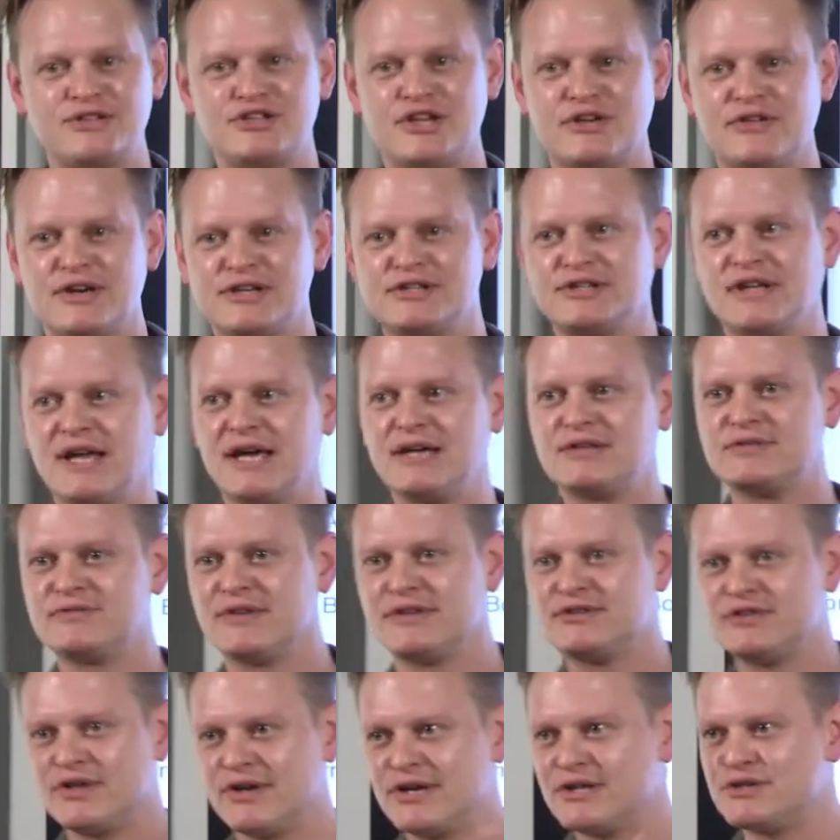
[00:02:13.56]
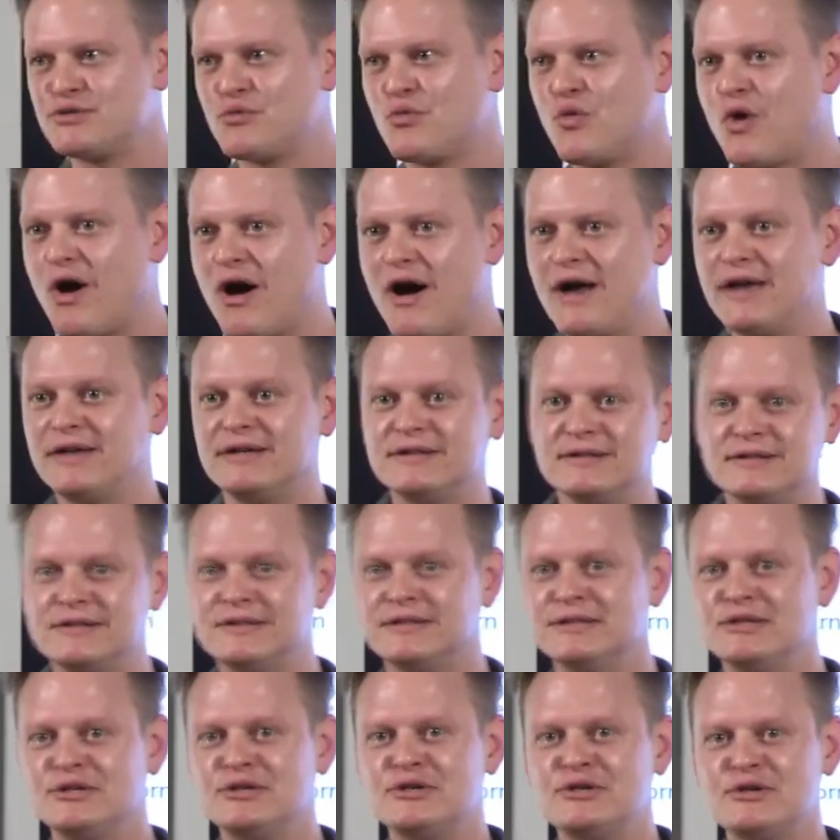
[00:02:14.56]
had Generation X, they've had Generation Y,
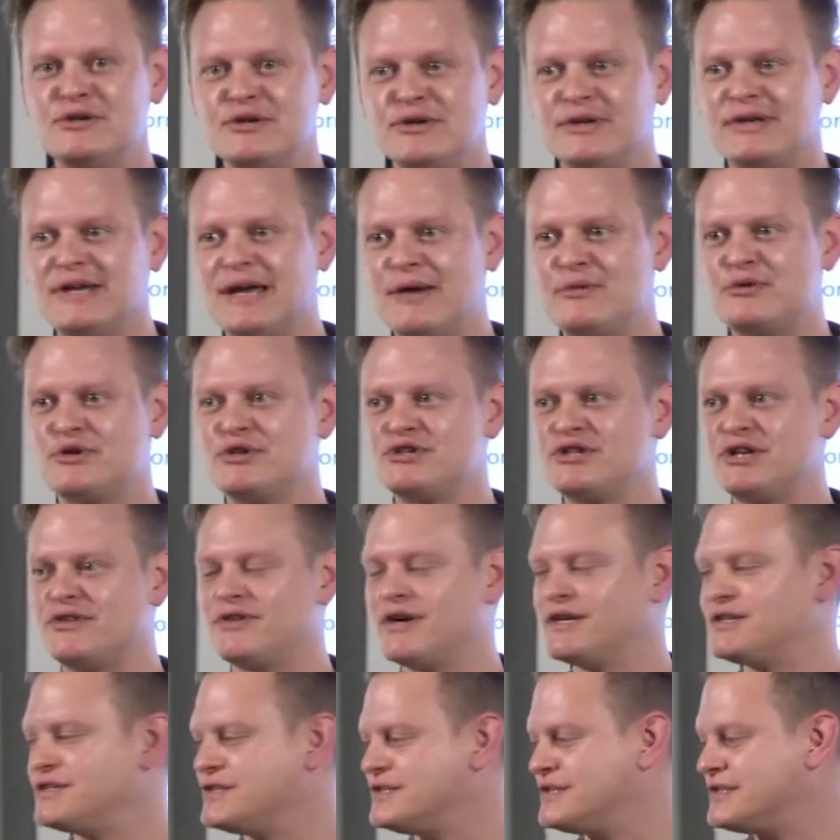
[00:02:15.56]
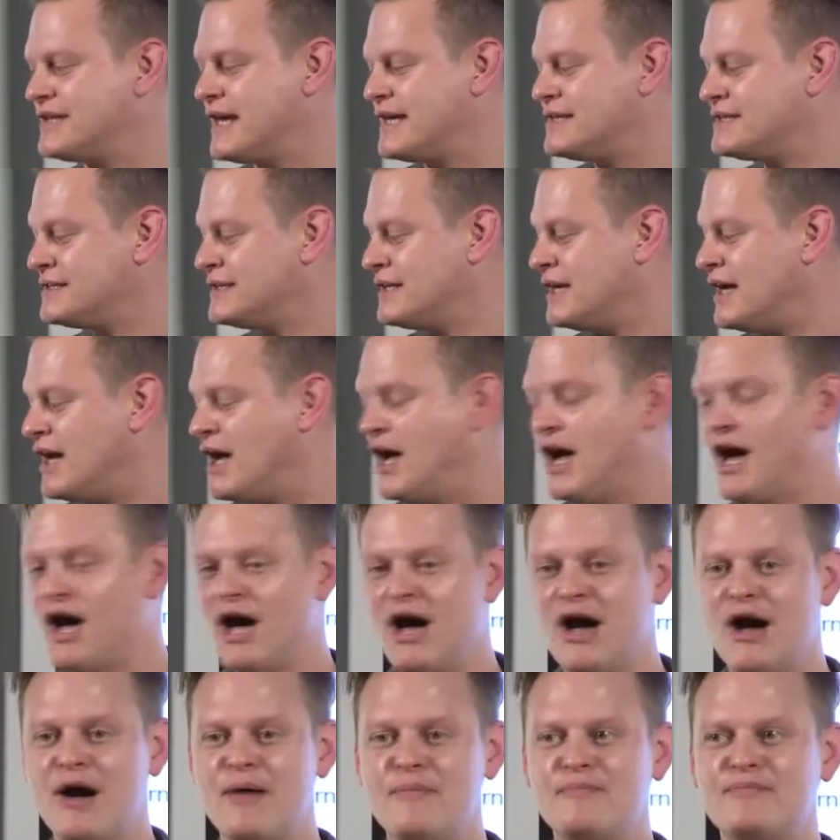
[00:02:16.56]
now we've got Generation Z,
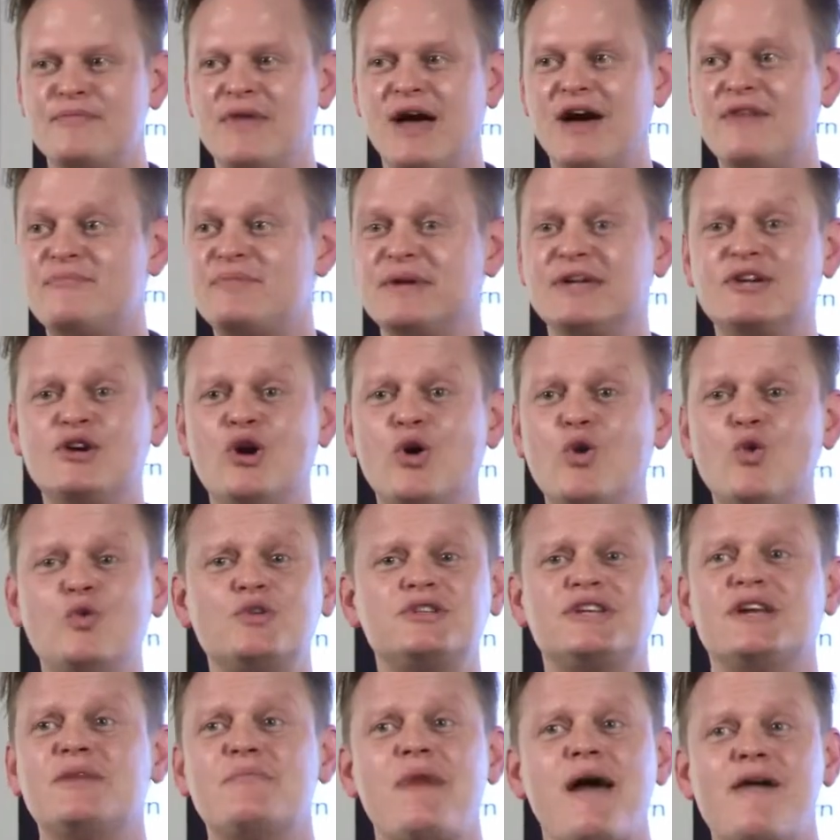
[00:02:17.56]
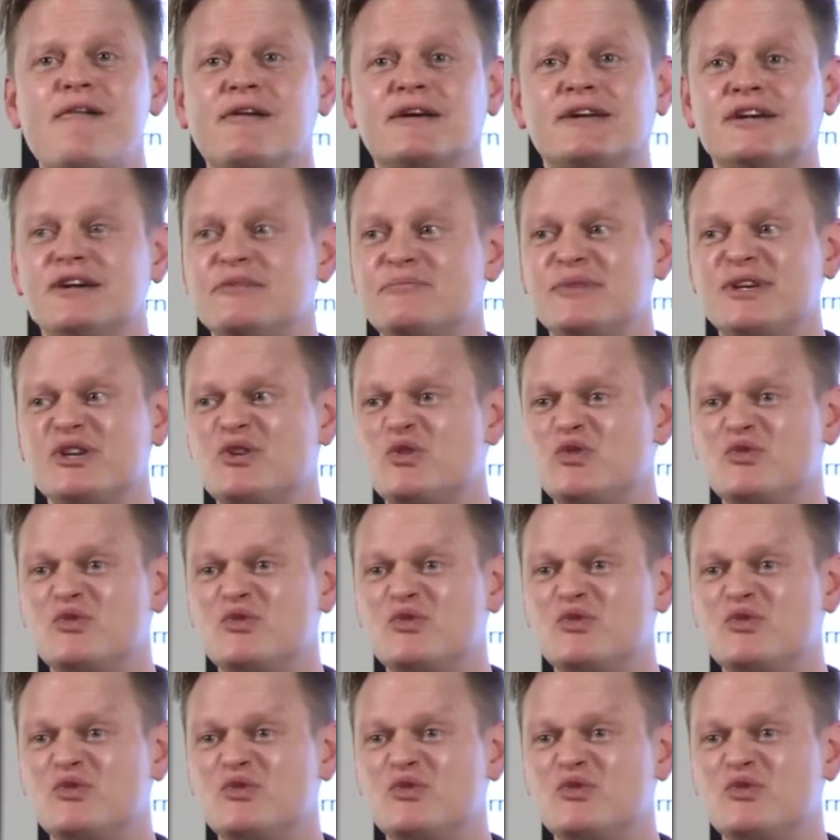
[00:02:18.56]
have been called in America,